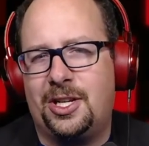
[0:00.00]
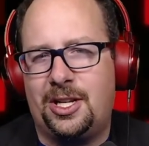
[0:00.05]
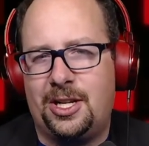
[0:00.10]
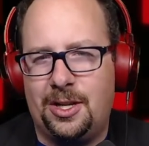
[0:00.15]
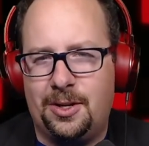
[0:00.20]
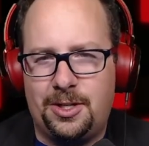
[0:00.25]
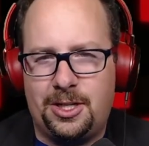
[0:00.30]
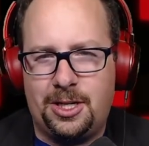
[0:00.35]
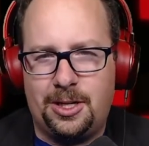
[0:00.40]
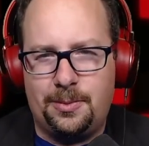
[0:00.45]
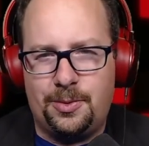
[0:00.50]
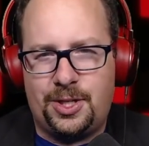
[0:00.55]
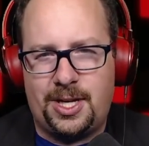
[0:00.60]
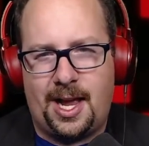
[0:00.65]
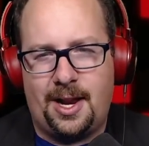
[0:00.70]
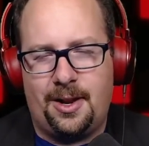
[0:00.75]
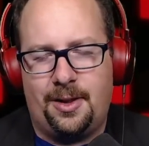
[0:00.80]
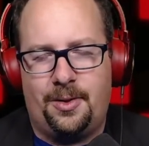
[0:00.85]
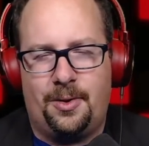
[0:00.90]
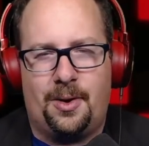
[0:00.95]
YouTube
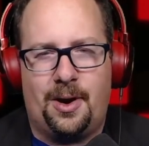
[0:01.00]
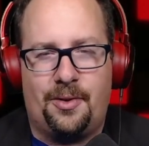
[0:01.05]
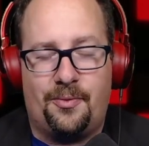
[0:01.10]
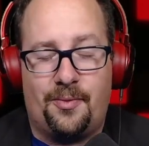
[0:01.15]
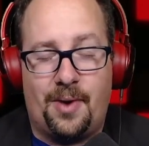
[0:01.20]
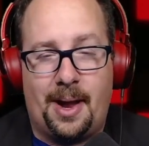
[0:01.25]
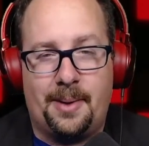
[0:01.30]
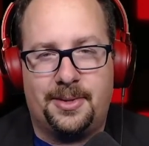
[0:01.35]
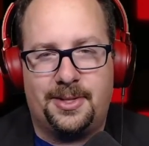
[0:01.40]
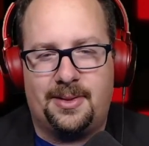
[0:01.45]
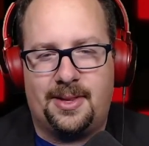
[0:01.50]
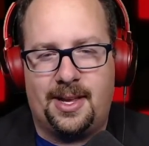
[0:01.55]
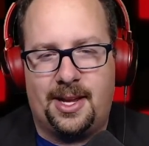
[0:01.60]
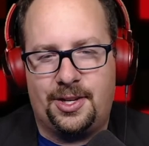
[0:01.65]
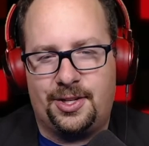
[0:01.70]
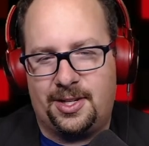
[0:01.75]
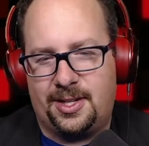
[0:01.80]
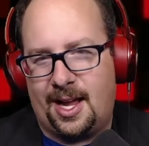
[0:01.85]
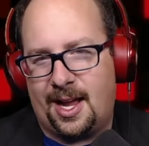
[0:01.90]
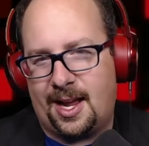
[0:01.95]
channel or on
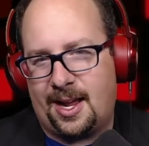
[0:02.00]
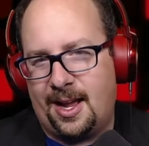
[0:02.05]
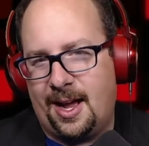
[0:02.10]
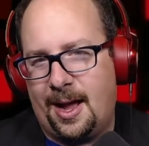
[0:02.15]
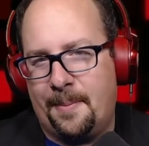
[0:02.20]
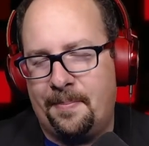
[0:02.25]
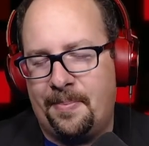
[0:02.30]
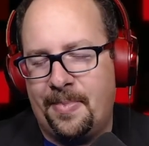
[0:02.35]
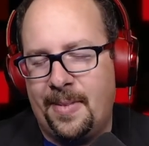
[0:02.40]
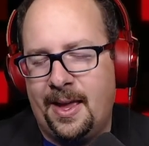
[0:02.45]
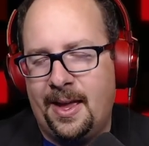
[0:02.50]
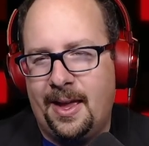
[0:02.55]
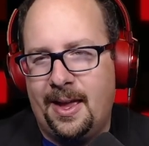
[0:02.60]
rhymeswithasia.com.